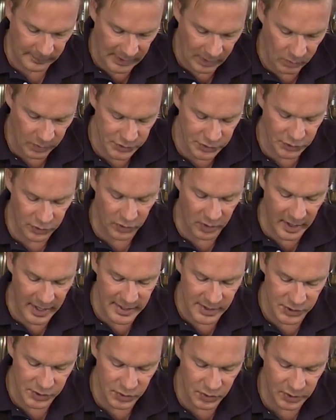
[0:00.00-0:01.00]
And what's great
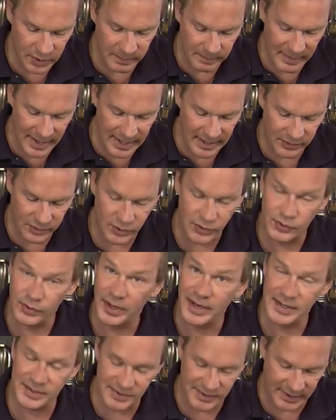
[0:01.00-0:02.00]
is you can make the
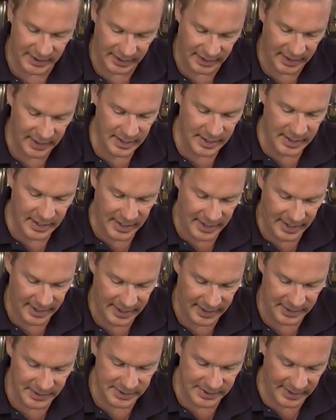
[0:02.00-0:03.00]
dressing
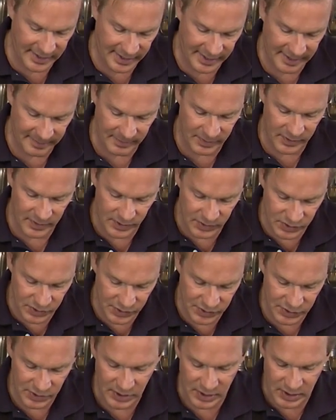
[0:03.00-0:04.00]
ahead of time and then
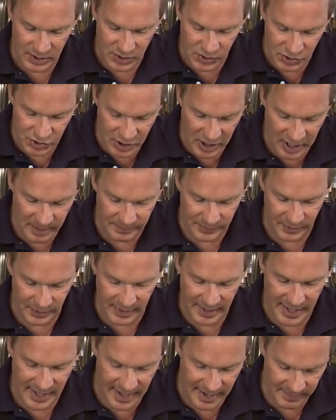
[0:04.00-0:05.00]
just chop your
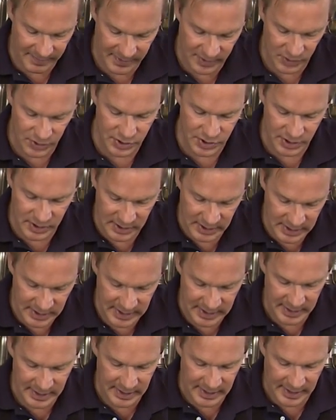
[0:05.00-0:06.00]
cabbage.
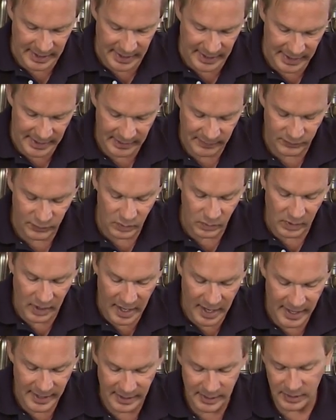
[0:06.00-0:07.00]
And if you
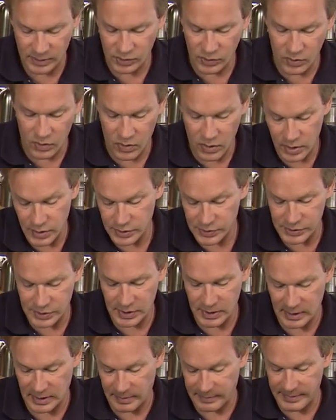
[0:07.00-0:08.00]
like yours
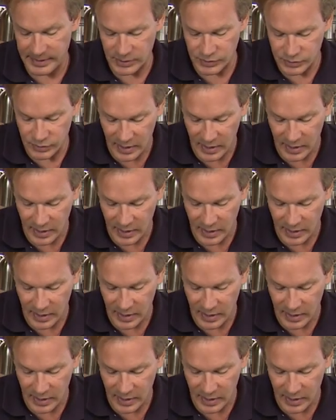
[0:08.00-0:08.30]
a bit